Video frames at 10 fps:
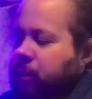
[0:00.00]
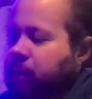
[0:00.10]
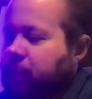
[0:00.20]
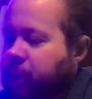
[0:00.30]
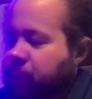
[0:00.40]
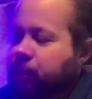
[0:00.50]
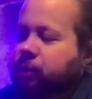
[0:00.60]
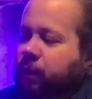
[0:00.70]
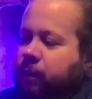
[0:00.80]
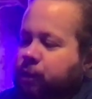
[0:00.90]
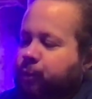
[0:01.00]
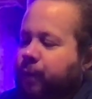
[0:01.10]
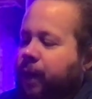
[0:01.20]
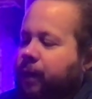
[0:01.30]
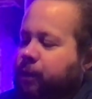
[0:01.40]
Well, it looks like it's
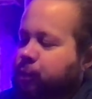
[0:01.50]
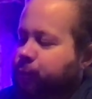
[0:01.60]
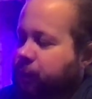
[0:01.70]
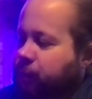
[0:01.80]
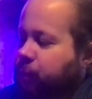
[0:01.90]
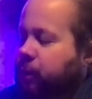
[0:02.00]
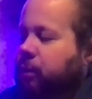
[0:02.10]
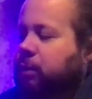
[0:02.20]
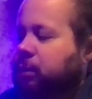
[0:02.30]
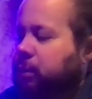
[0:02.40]
packaged pretty well.